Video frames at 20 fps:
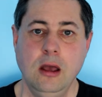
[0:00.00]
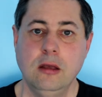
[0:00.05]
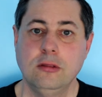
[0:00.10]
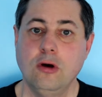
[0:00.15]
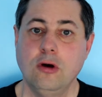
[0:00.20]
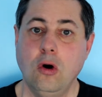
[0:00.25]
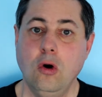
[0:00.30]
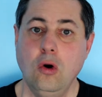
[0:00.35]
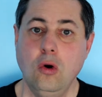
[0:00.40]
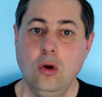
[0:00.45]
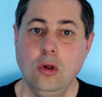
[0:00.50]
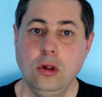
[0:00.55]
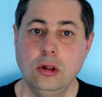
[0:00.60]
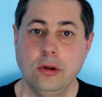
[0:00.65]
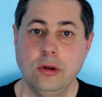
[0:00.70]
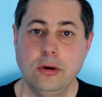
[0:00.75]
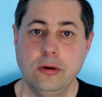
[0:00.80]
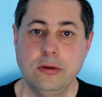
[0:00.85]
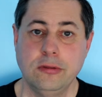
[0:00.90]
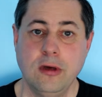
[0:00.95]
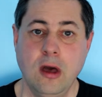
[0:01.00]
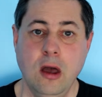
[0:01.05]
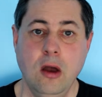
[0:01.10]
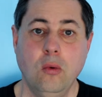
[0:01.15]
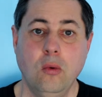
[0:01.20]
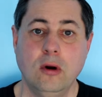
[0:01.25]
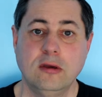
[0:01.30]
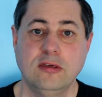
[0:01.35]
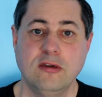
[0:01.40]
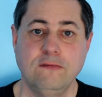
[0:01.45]
The whole earth
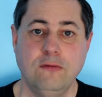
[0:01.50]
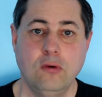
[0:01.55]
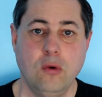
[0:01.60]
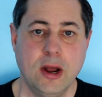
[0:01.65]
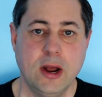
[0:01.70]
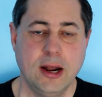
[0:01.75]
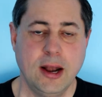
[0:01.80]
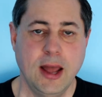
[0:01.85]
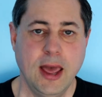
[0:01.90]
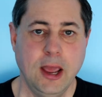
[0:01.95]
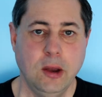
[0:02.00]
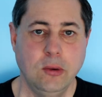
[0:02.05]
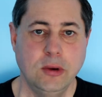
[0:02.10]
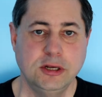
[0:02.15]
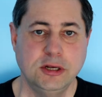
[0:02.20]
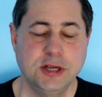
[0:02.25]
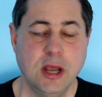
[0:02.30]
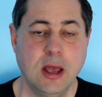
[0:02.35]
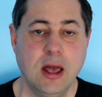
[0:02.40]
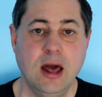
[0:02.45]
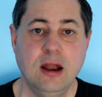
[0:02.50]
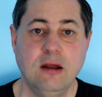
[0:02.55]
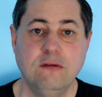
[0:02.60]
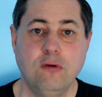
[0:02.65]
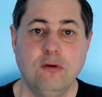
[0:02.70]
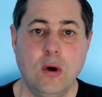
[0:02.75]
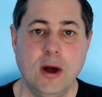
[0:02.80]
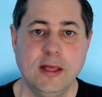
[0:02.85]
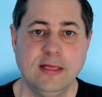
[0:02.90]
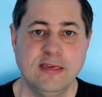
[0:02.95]
was of one language and of
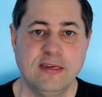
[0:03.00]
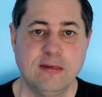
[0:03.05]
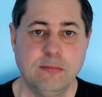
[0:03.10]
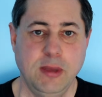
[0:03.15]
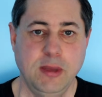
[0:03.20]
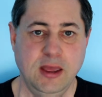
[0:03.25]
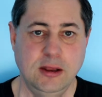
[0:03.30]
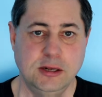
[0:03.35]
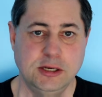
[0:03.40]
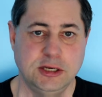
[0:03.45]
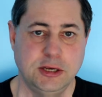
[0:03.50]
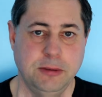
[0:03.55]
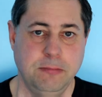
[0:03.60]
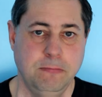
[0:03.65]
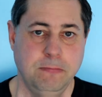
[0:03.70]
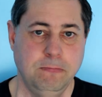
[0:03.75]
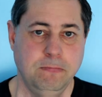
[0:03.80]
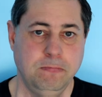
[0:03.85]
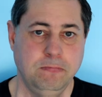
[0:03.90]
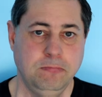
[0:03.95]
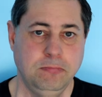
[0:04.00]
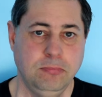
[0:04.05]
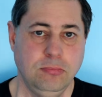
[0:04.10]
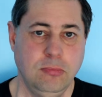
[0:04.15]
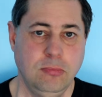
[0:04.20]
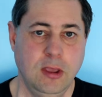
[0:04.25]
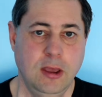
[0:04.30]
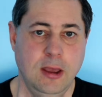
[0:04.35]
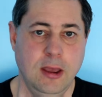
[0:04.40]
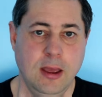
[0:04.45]
one speech.
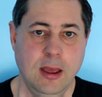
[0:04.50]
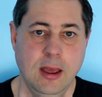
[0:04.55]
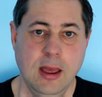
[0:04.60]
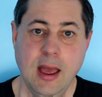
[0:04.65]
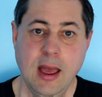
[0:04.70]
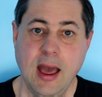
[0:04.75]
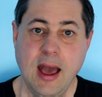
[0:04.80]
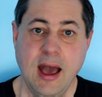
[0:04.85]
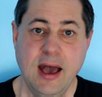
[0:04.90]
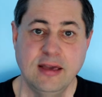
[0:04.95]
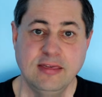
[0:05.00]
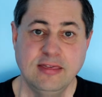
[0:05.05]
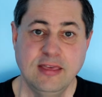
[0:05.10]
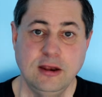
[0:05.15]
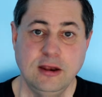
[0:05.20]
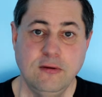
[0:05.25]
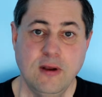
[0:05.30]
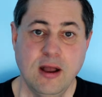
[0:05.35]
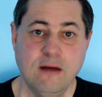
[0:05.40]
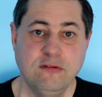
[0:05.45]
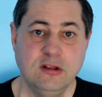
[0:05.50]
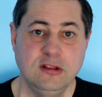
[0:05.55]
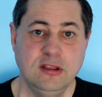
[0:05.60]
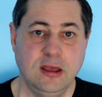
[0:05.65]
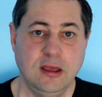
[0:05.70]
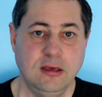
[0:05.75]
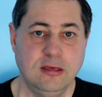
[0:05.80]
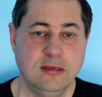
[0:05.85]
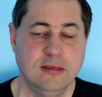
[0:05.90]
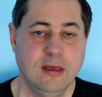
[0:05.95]
As they traveled
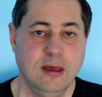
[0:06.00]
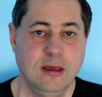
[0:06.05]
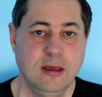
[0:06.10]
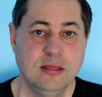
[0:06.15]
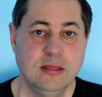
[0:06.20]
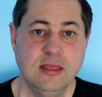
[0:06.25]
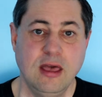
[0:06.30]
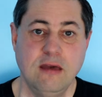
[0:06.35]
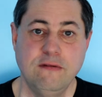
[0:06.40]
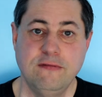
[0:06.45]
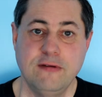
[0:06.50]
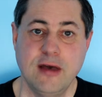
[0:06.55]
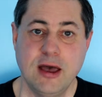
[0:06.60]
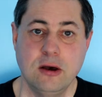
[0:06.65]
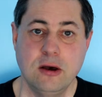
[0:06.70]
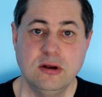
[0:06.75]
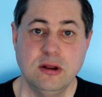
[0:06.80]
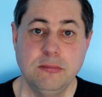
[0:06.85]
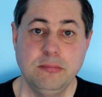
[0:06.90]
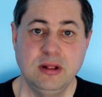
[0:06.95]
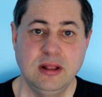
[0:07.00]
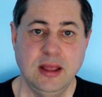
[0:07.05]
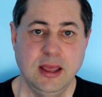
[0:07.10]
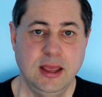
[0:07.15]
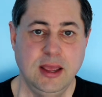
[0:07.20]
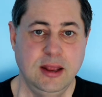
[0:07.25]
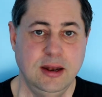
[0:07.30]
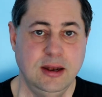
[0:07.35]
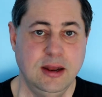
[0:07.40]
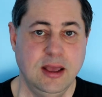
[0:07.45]
east, they found a
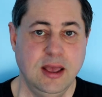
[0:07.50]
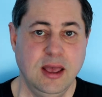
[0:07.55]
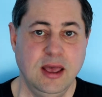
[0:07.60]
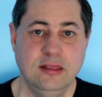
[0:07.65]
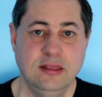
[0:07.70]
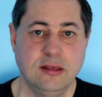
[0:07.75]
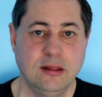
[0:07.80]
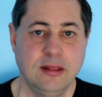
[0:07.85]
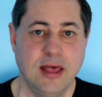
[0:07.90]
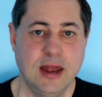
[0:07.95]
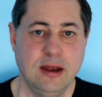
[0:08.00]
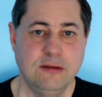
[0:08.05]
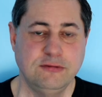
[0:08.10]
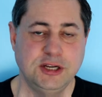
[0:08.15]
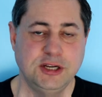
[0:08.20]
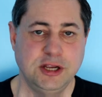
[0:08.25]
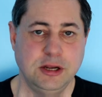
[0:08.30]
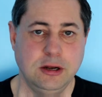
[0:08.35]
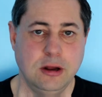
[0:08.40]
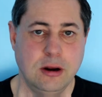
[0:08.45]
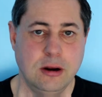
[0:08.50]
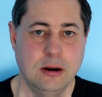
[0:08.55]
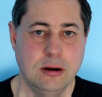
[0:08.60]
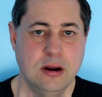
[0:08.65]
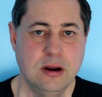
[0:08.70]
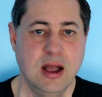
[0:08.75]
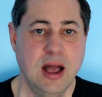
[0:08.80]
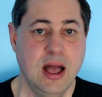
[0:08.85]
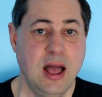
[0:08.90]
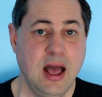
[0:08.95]
plain in the land of Shinar,
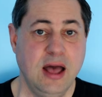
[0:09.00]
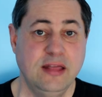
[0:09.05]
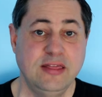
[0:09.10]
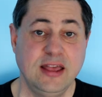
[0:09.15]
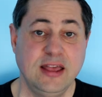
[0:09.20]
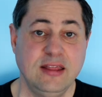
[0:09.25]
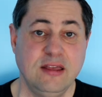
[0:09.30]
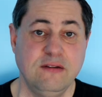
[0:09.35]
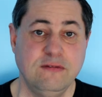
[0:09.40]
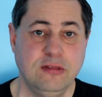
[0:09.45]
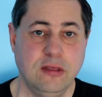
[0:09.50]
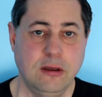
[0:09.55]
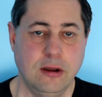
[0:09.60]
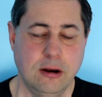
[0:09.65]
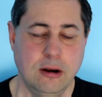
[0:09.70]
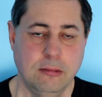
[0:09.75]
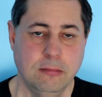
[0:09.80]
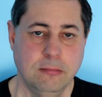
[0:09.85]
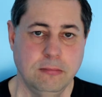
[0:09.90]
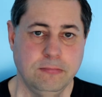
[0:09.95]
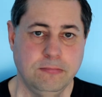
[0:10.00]
and they lived there.